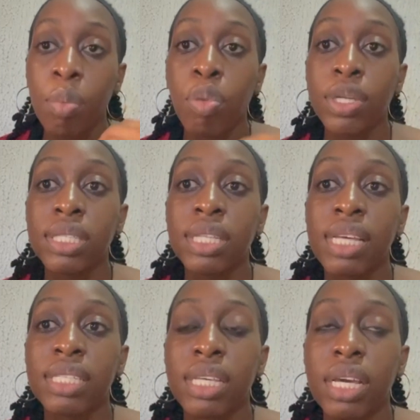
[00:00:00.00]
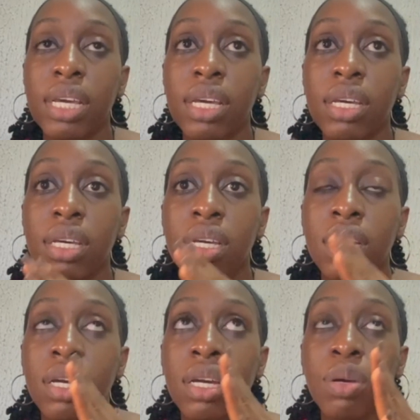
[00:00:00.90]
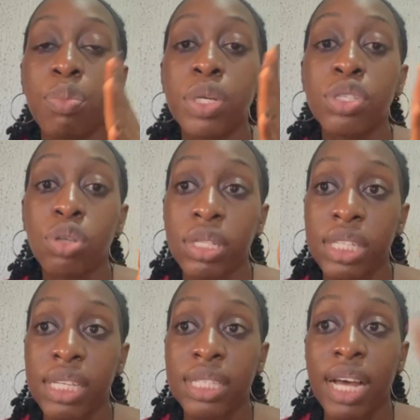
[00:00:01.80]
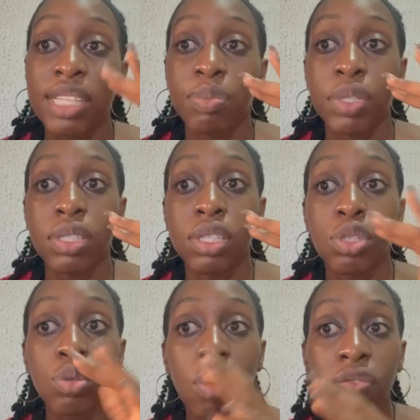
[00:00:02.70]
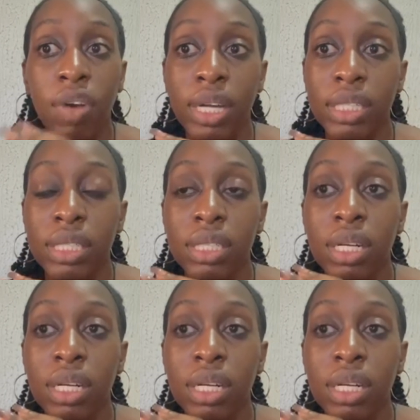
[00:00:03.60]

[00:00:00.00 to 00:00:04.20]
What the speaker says: but there's a resurgence that has been that